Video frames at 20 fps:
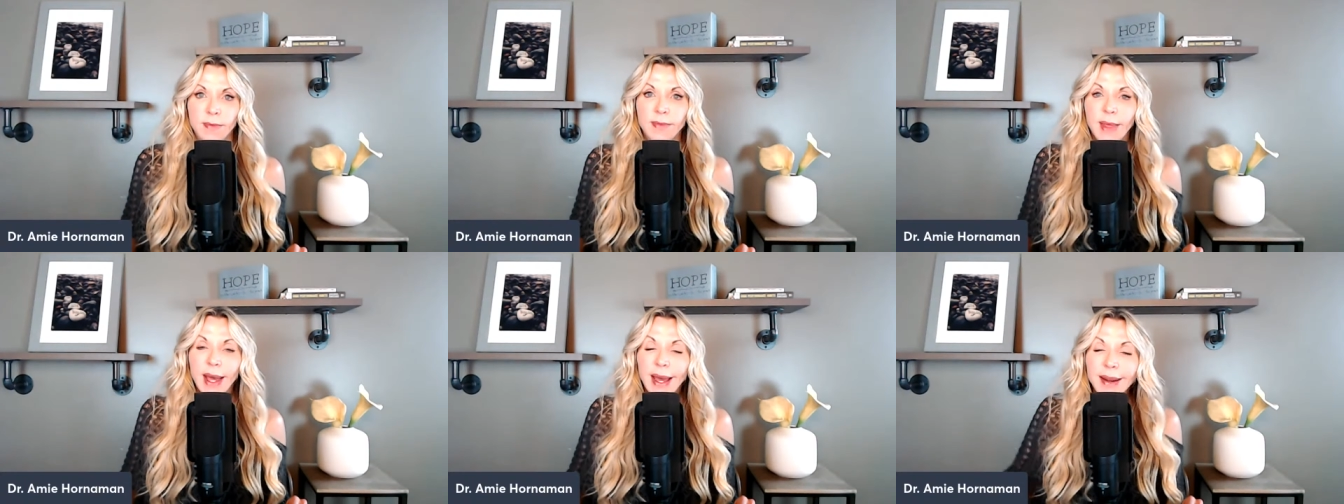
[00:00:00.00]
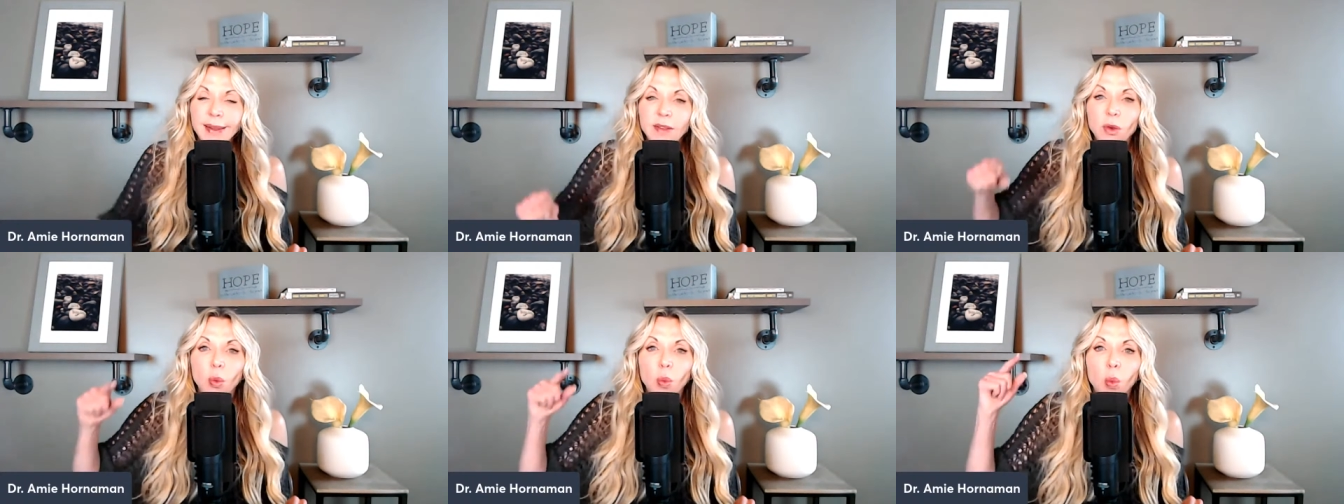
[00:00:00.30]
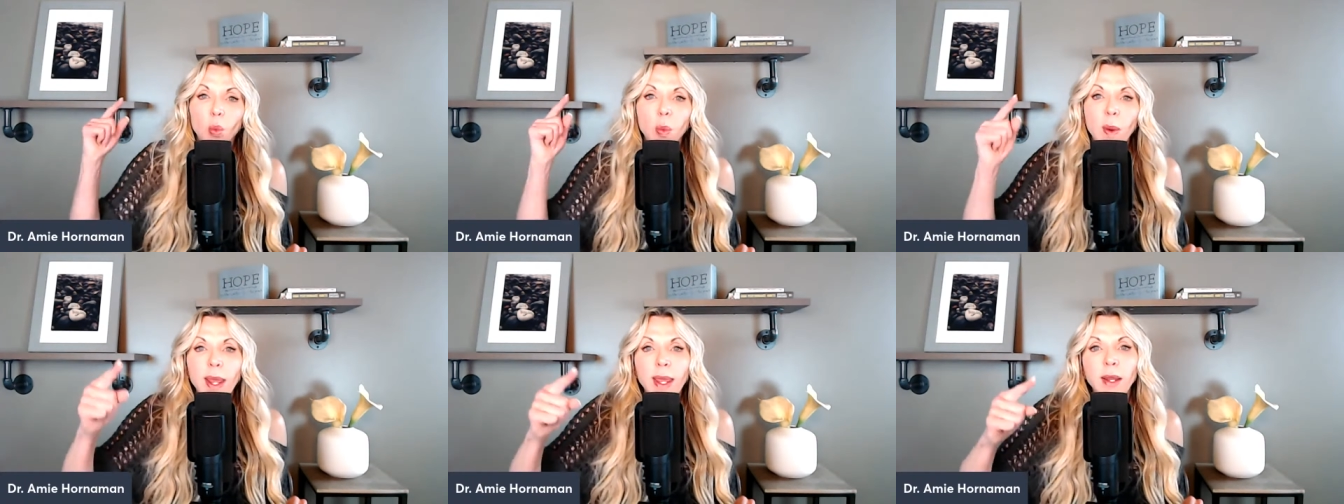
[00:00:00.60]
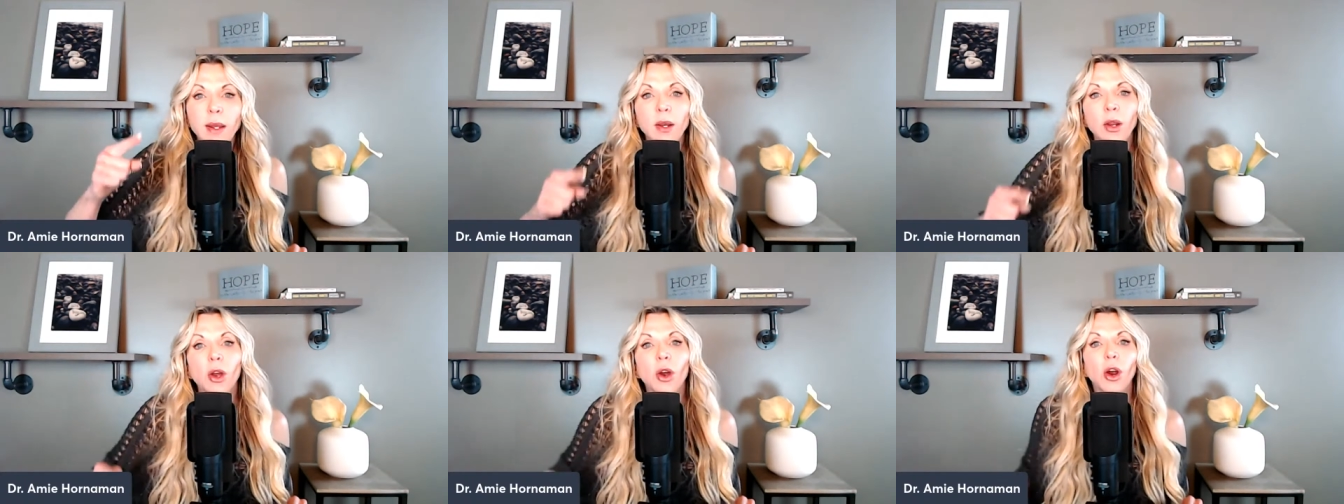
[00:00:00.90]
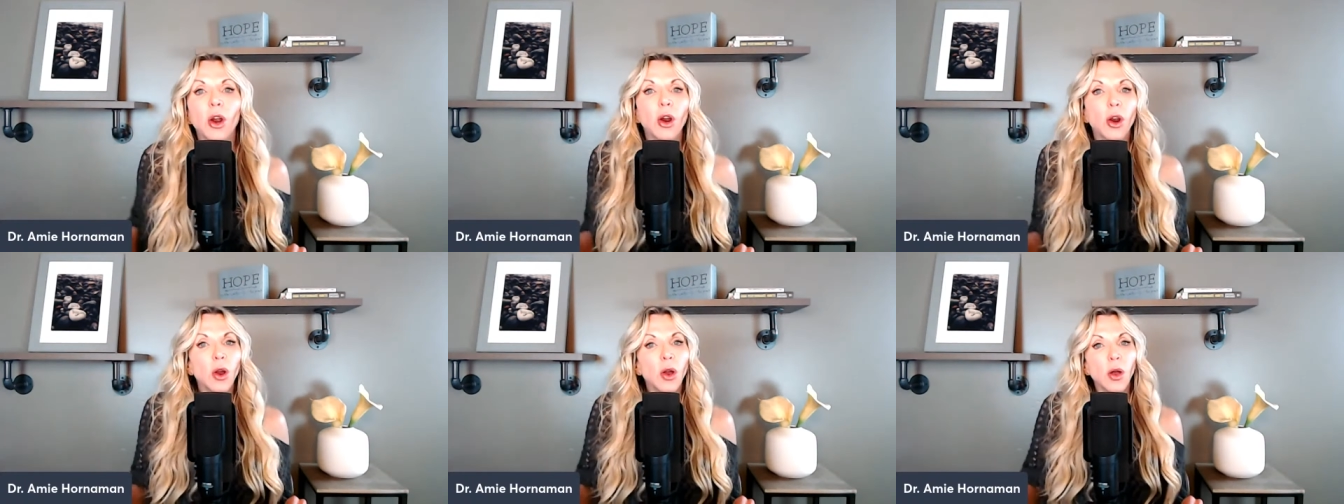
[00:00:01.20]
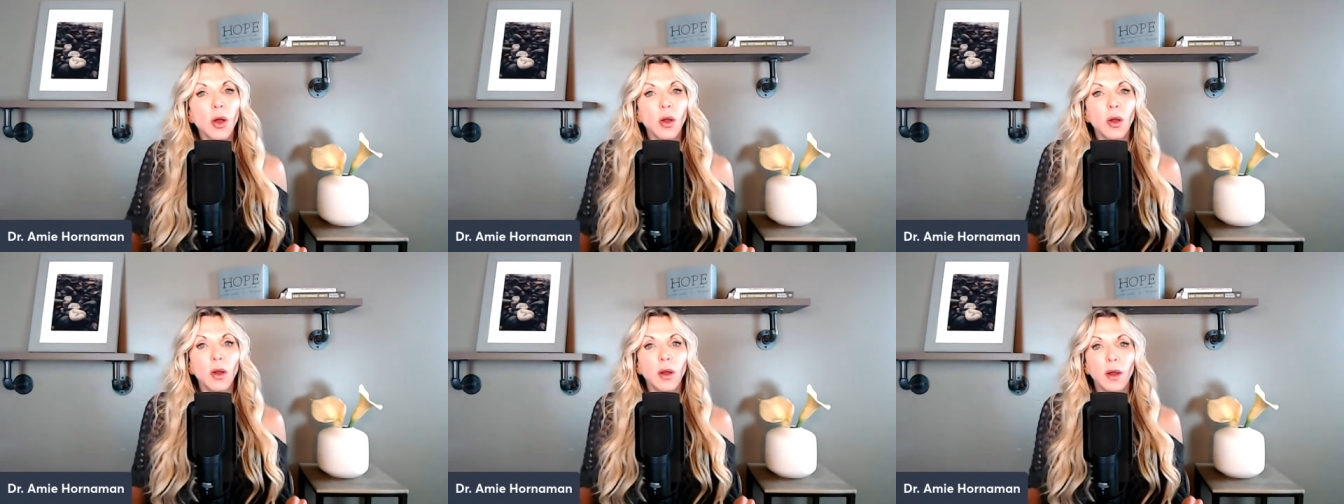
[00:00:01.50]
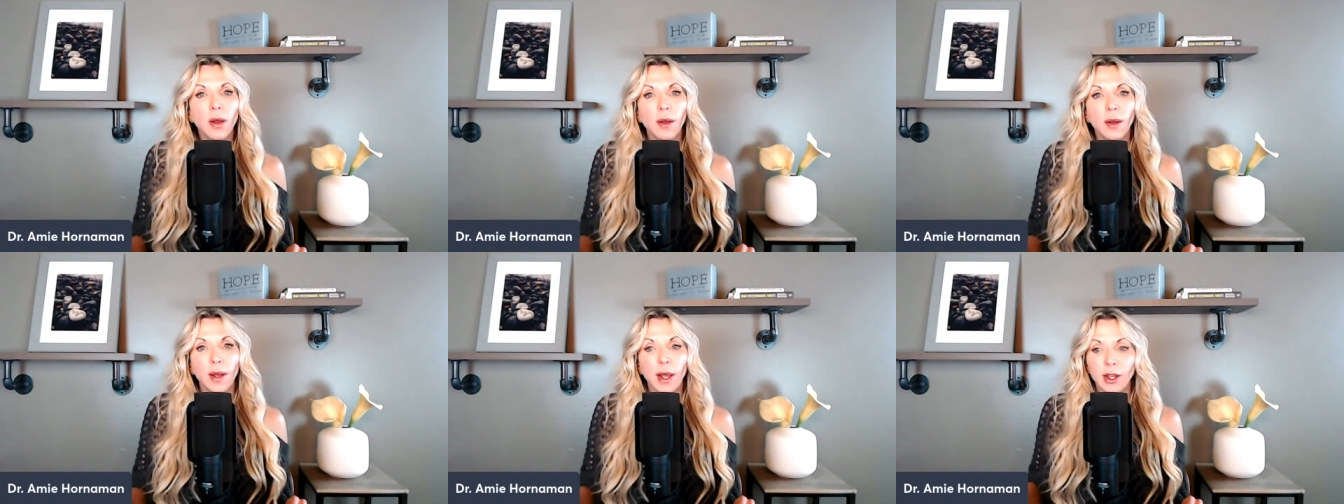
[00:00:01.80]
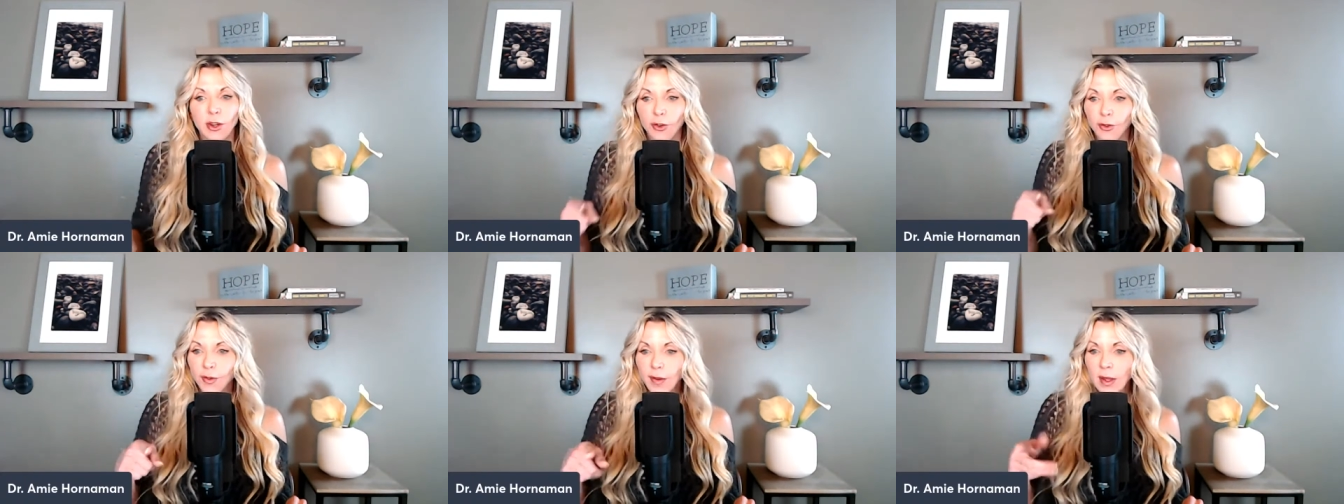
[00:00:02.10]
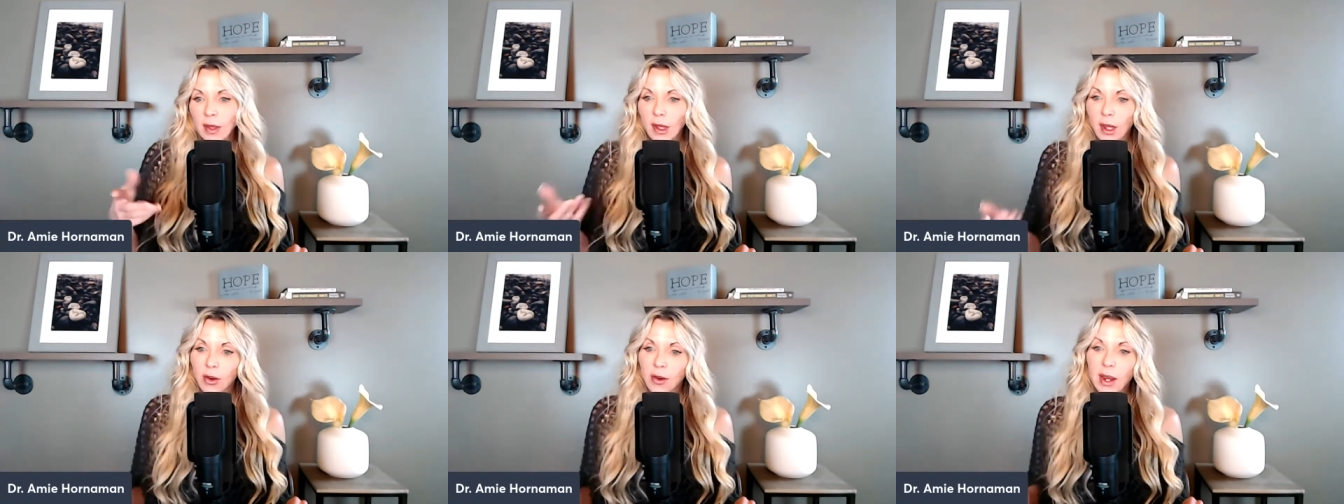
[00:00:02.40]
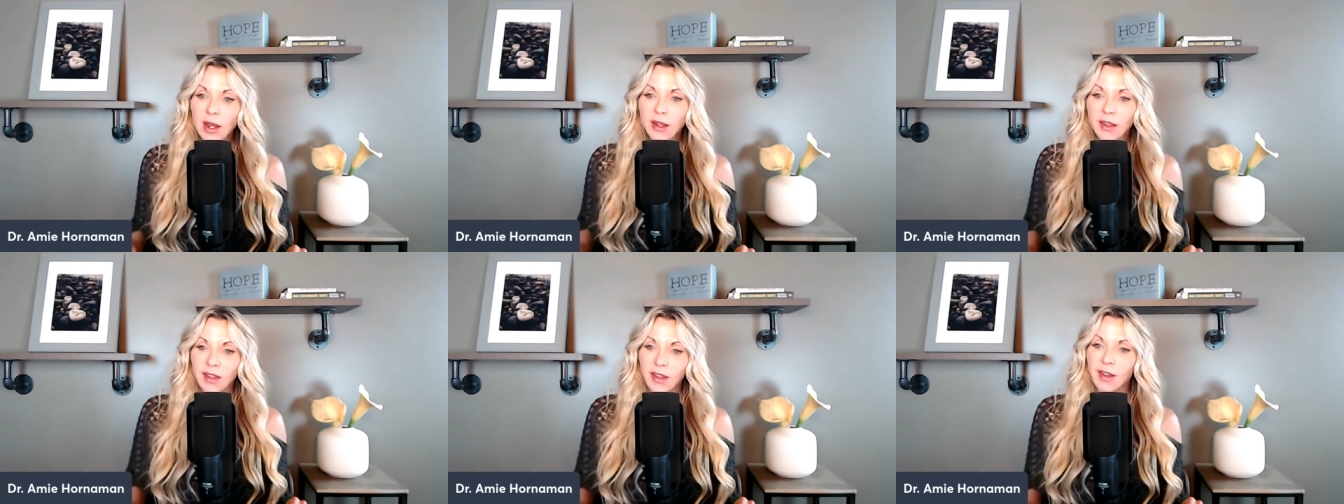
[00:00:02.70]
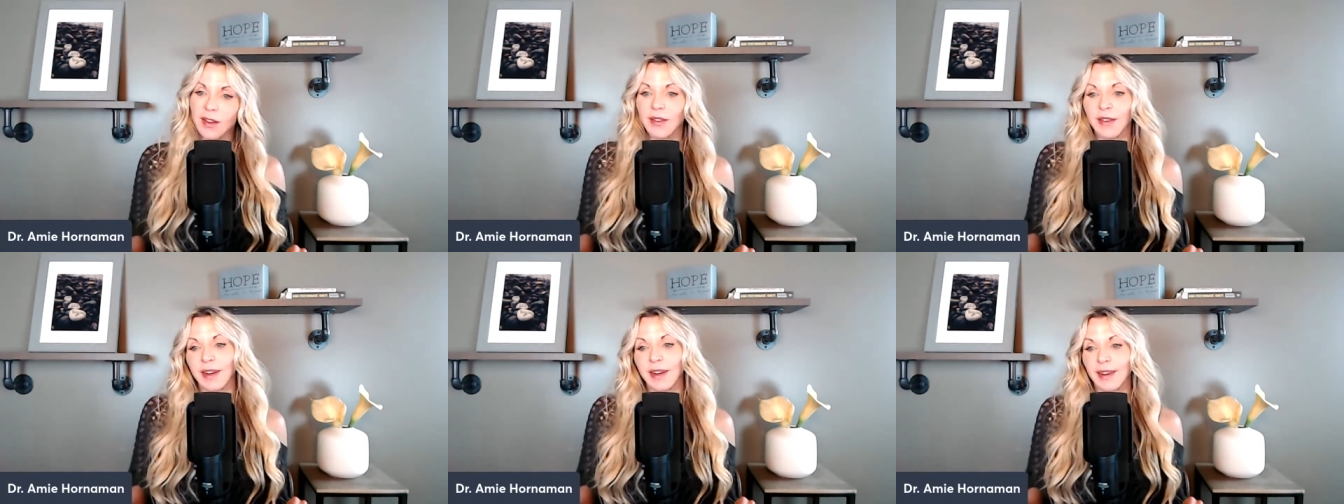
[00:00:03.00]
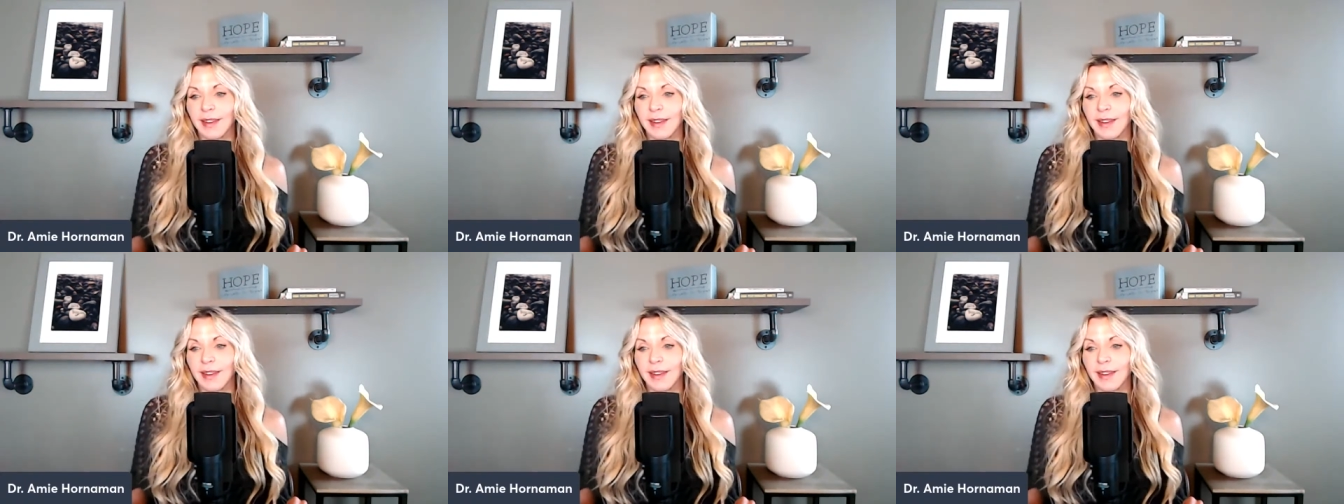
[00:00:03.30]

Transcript: That is a win, girl. And you're feeling great too.